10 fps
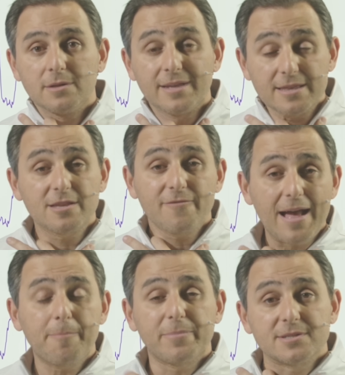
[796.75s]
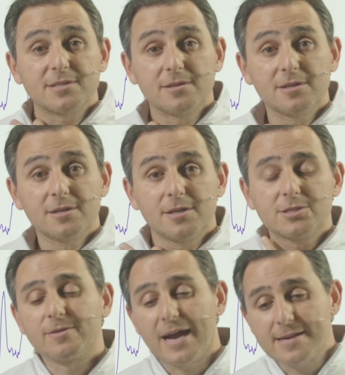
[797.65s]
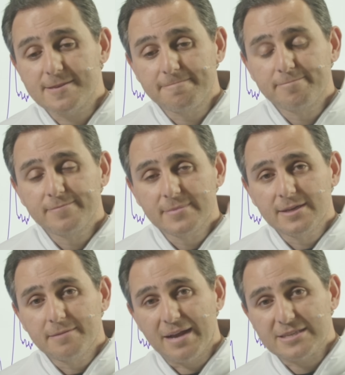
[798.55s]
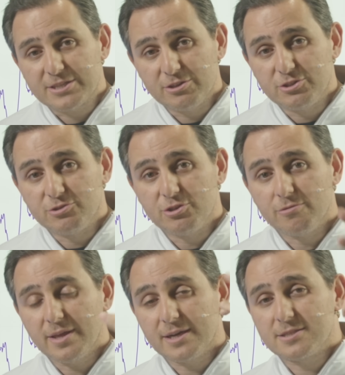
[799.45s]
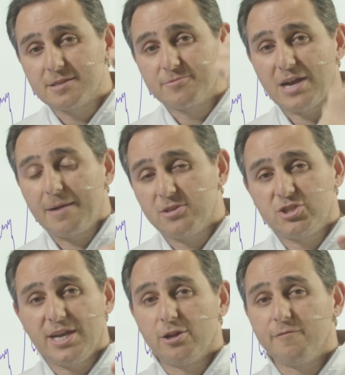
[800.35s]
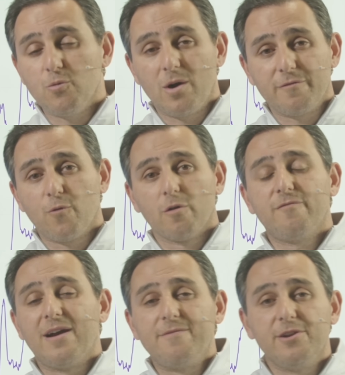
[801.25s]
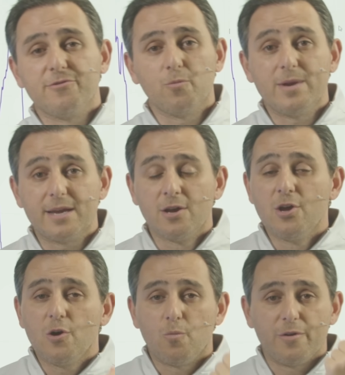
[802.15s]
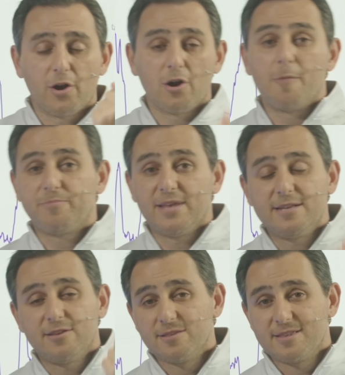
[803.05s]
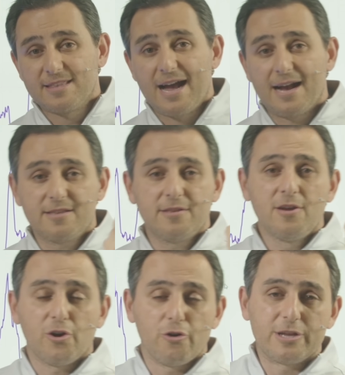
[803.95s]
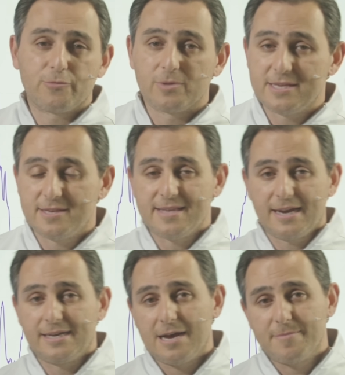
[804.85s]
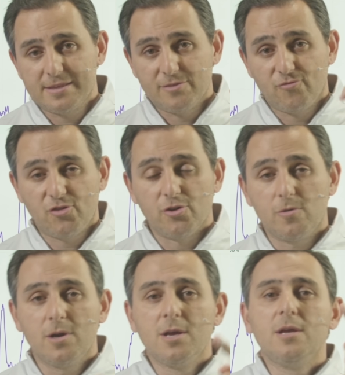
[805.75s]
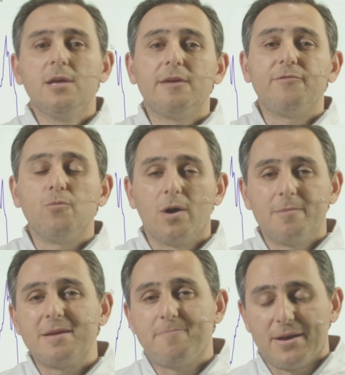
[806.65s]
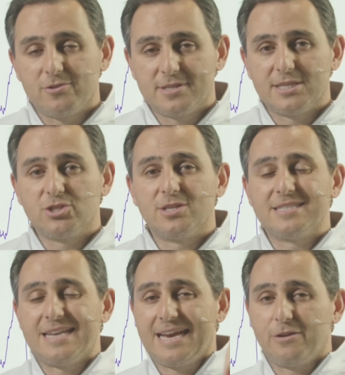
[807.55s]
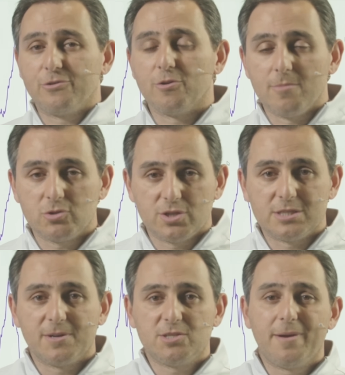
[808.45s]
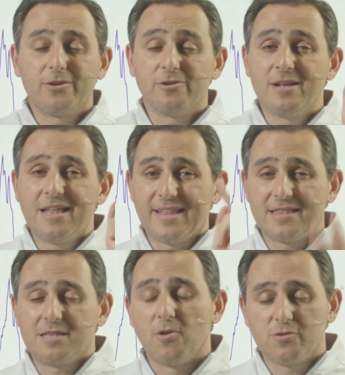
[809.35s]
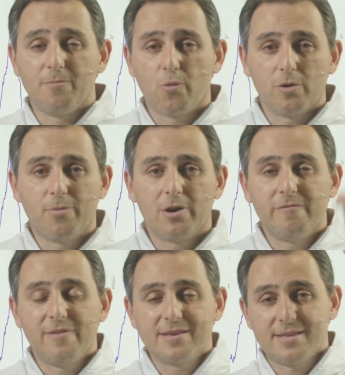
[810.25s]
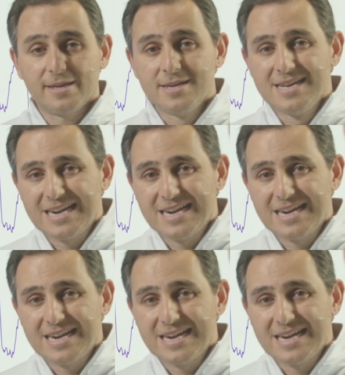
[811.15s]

That stuff happens. So guys, I'm asking you to do two things. Subscribe to the channel if you want four or five videos a week with our updates on stocks, earnings releases, economics. And two, if you want to make better decisions and handle your emotions much better, that's the most important part of investing.